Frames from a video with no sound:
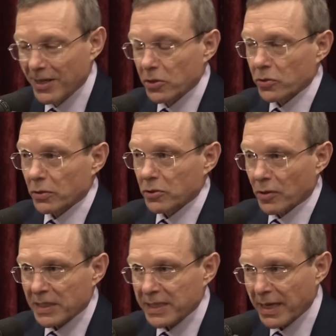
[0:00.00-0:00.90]
So
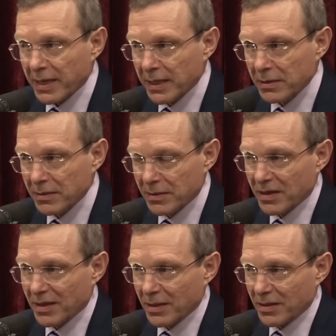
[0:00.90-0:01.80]
October 2nd,
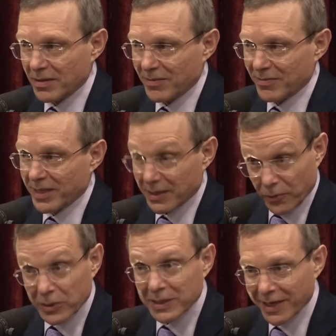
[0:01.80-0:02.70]
the data
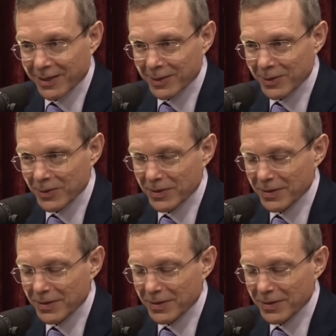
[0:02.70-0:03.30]
was taken,